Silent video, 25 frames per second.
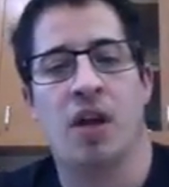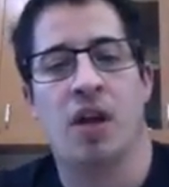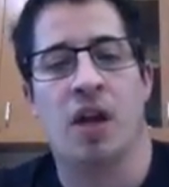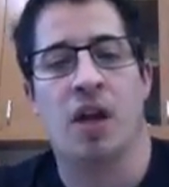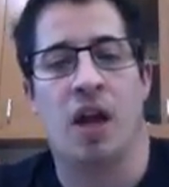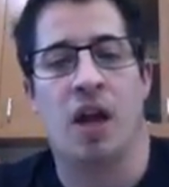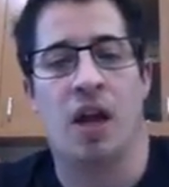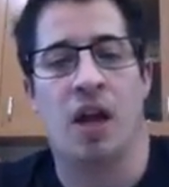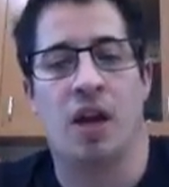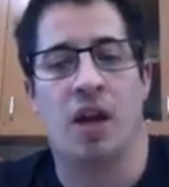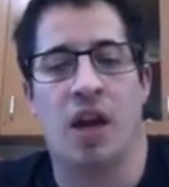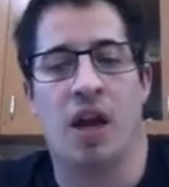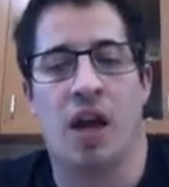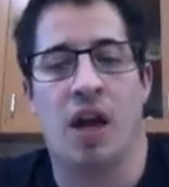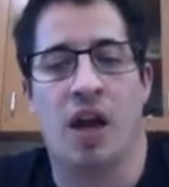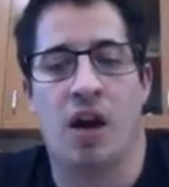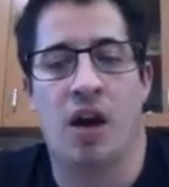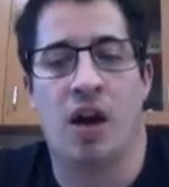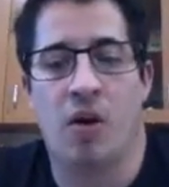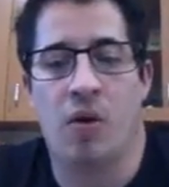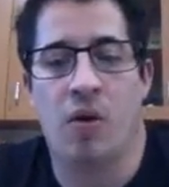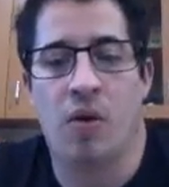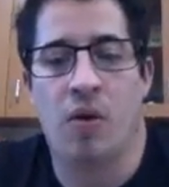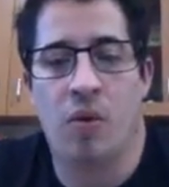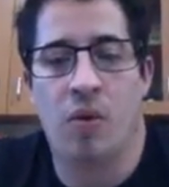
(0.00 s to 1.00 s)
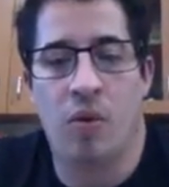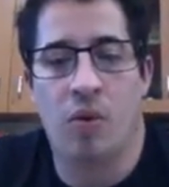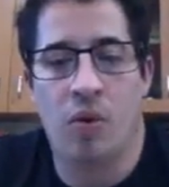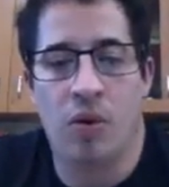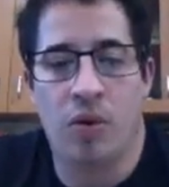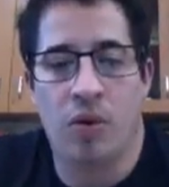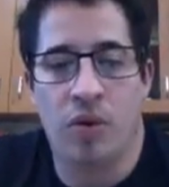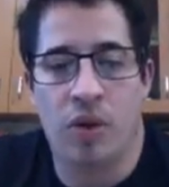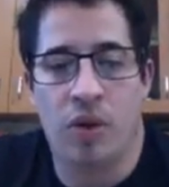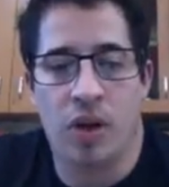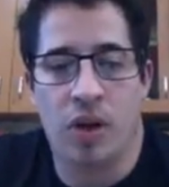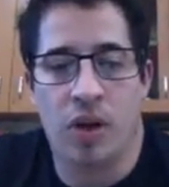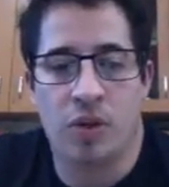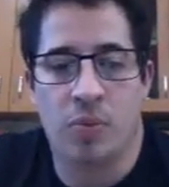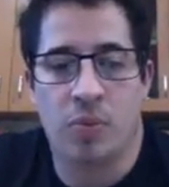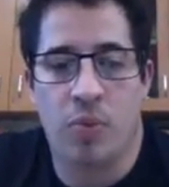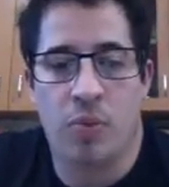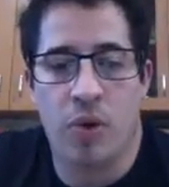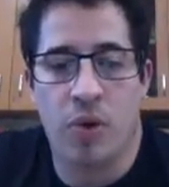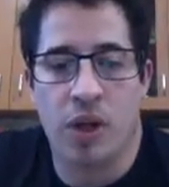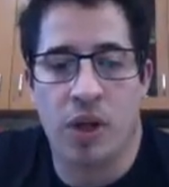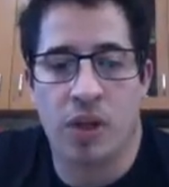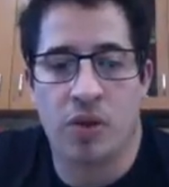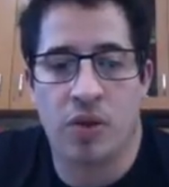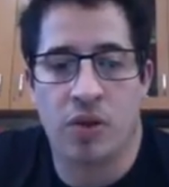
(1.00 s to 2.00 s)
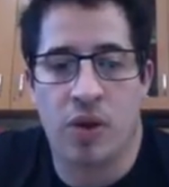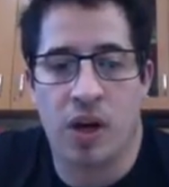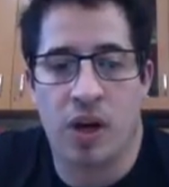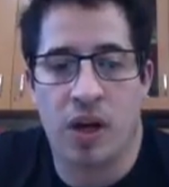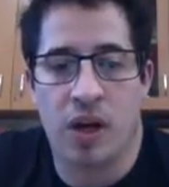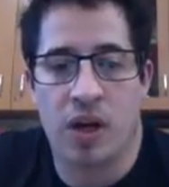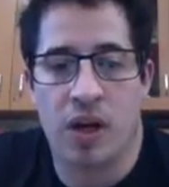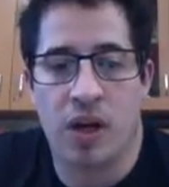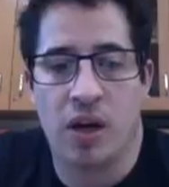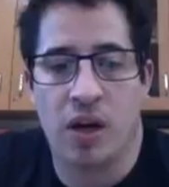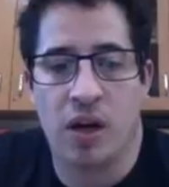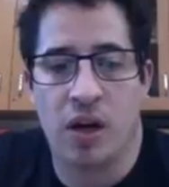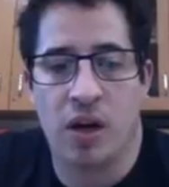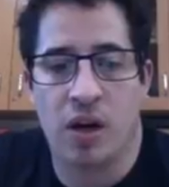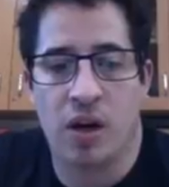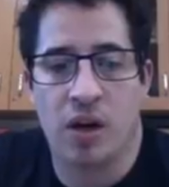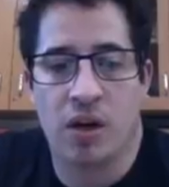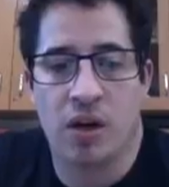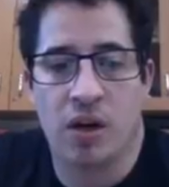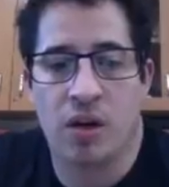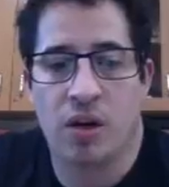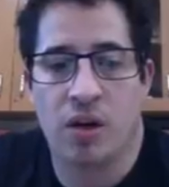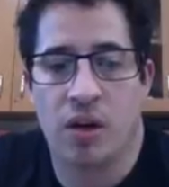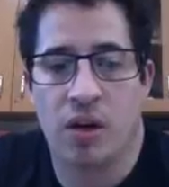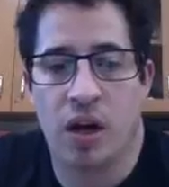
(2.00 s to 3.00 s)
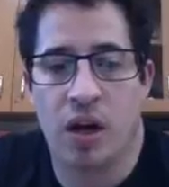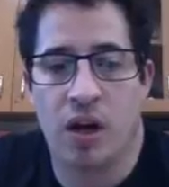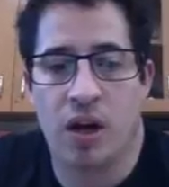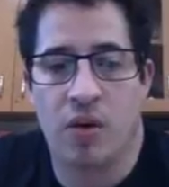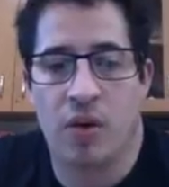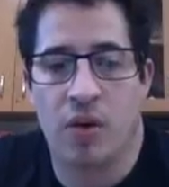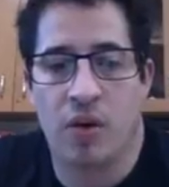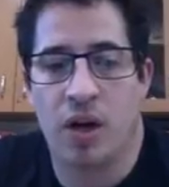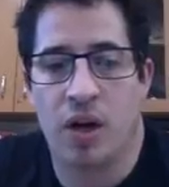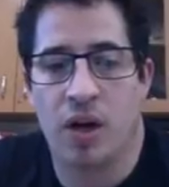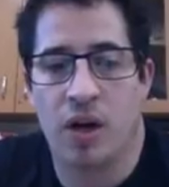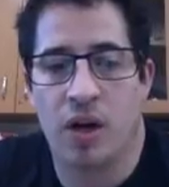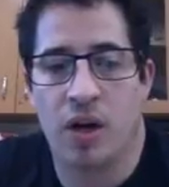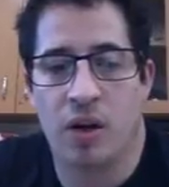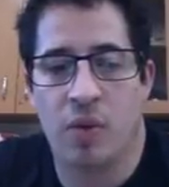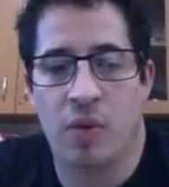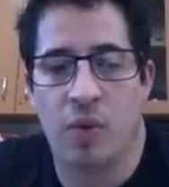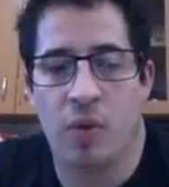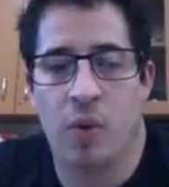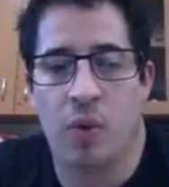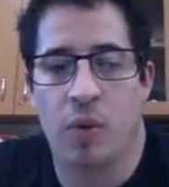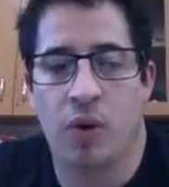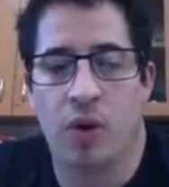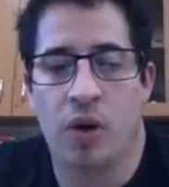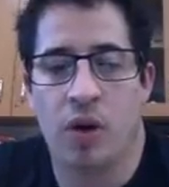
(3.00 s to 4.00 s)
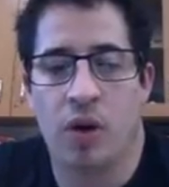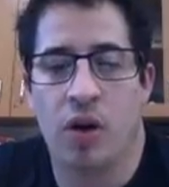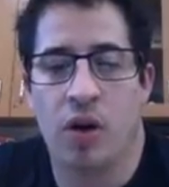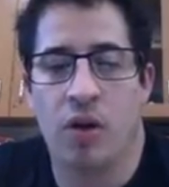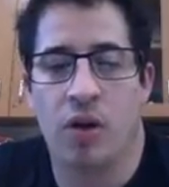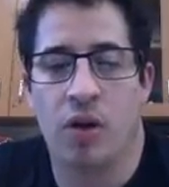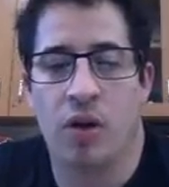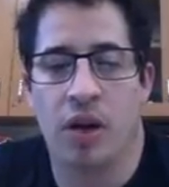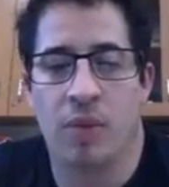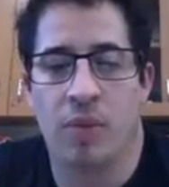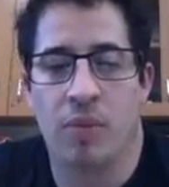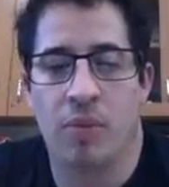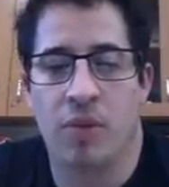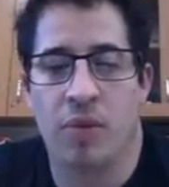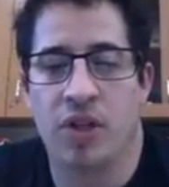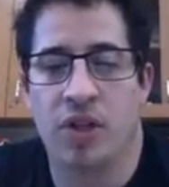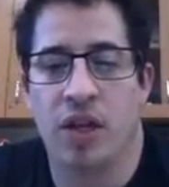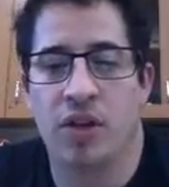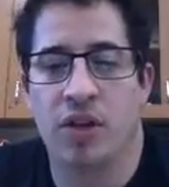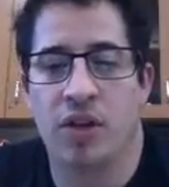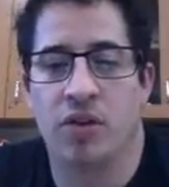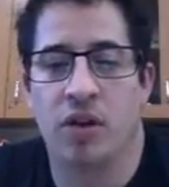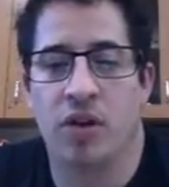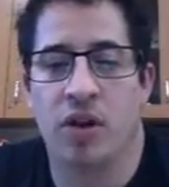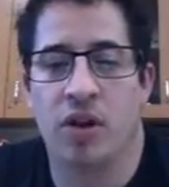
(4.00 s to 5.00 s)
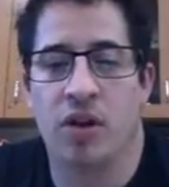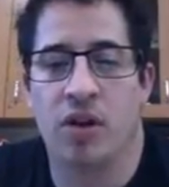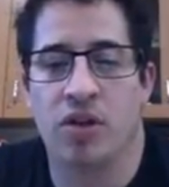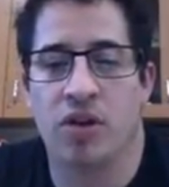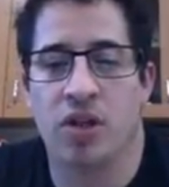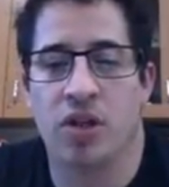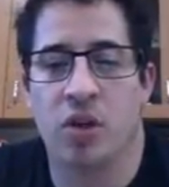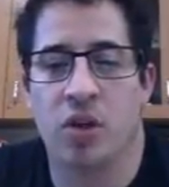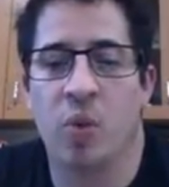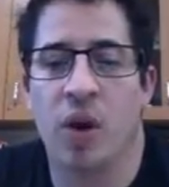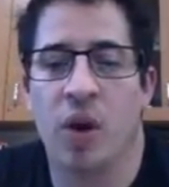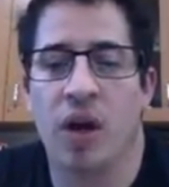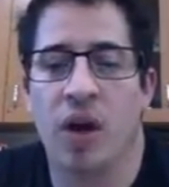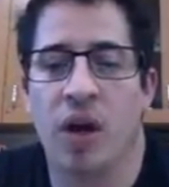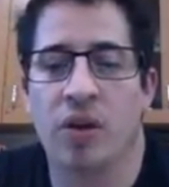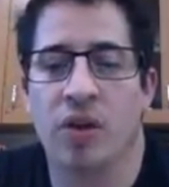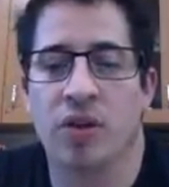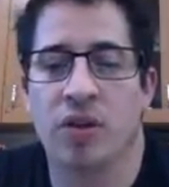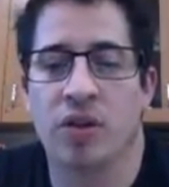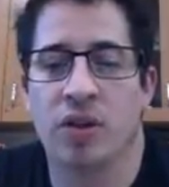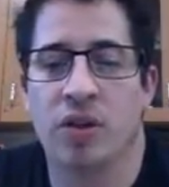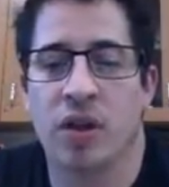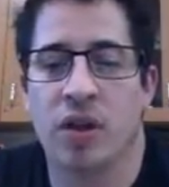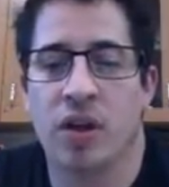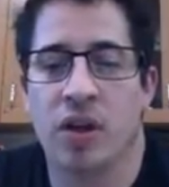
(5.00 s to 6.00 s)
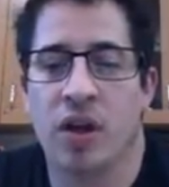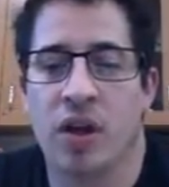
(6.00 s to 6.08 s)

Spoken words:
And now there's points right here and right here that we would call like potential energy wells.